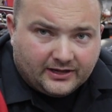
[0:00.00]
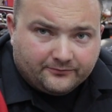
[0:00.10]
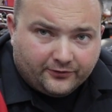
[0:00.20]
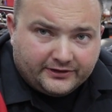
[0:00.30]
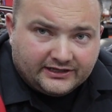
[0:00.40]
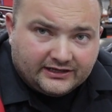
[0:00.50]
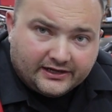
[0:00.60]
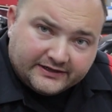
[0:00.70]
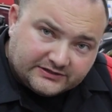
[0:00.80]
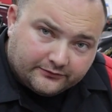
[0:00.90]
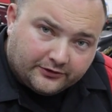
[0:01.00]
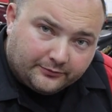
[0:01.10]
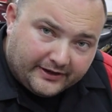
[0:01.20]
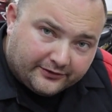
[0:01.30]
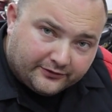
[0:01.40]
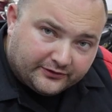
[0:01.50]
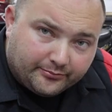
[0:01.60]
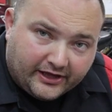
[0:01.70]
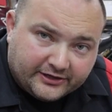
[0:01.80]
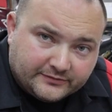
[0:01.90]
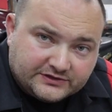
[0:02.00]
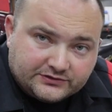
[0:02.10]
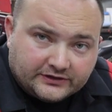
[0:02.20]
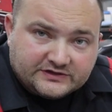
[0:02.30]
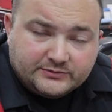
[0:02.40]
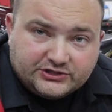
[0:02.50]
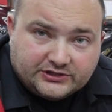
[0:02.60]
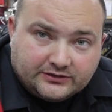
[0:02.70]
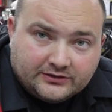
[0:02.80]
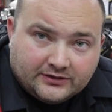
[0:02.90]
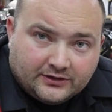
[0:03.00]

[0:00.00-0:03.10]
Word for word: I'm running an I S three hundred mount on the bottom of this transmission,